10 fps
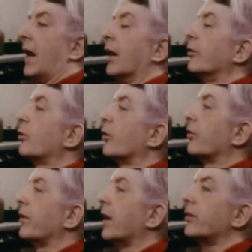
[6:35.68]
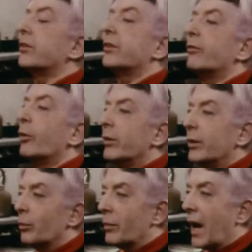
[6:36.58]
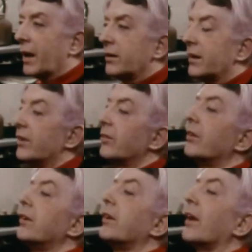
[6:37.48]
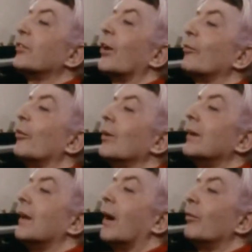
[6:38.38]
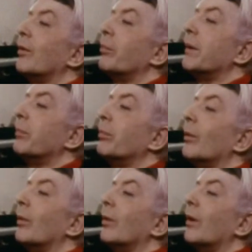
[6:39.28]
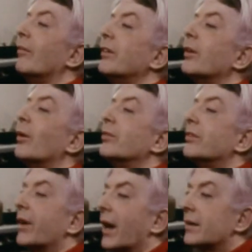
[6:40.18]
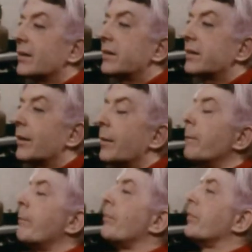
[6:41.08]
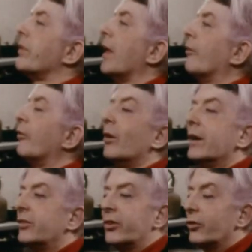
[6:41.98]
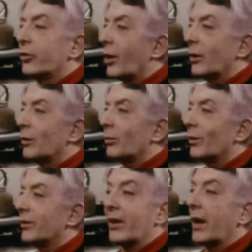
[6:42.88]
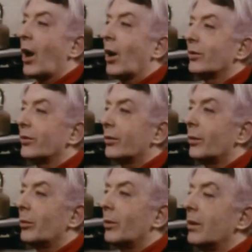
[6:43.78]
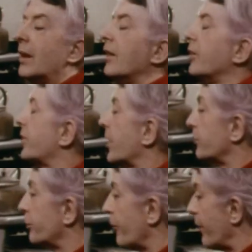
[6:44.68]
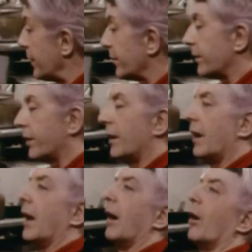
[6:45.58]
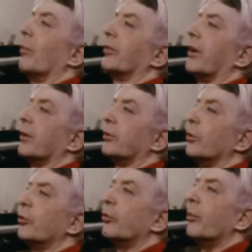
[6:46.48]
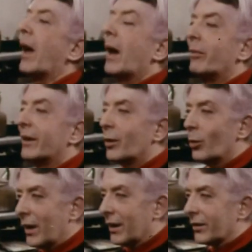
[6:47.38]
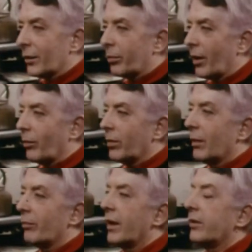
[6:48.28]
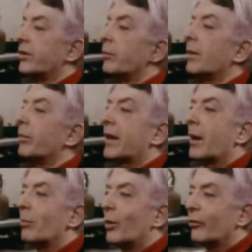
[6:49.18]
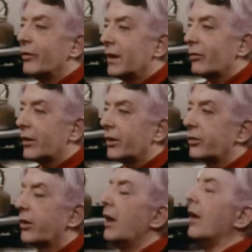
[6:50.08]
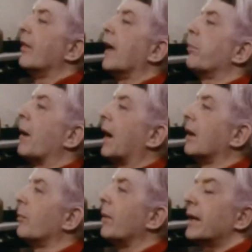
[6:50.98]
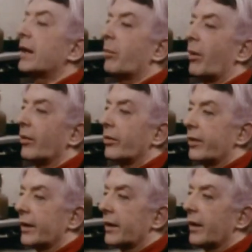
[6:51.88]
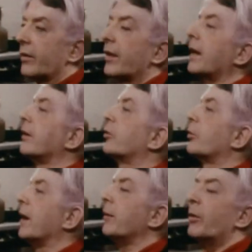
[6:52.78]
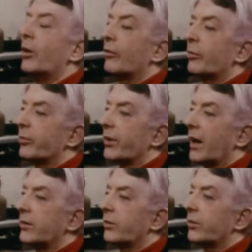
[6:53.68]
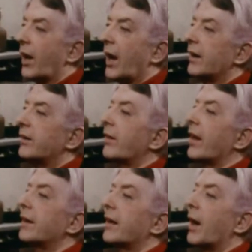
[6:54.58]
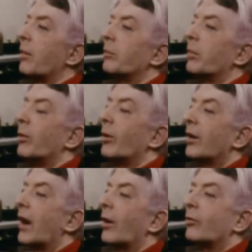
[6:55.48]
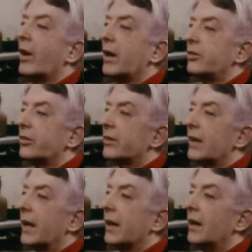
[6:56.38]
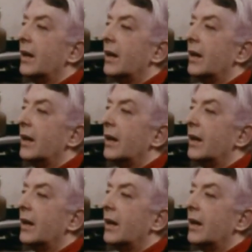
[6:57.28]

And of course, the essence of a real man is that he does not fall in love with people of his own sex. Therefore, it's insoluble, it's unanswerable. This doesn't prevent homosexuals from hammering away at the problem. They simply become more feverish. They pile the makeup on thicker. They sway more from side to side. They camp more outrageously.